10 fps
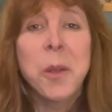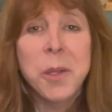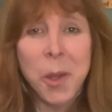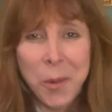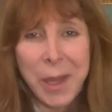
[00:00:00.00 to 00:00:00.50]

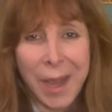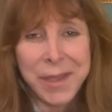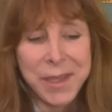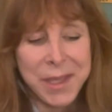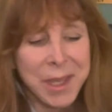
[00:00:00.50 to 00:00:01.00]
So
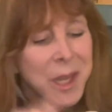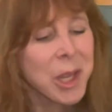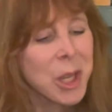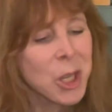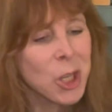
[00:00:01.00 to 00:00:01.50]
yes,
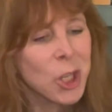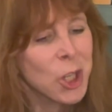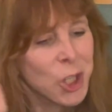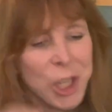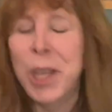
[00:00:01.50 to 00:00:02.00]

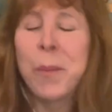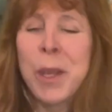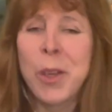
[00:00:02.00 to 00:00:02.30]
she can be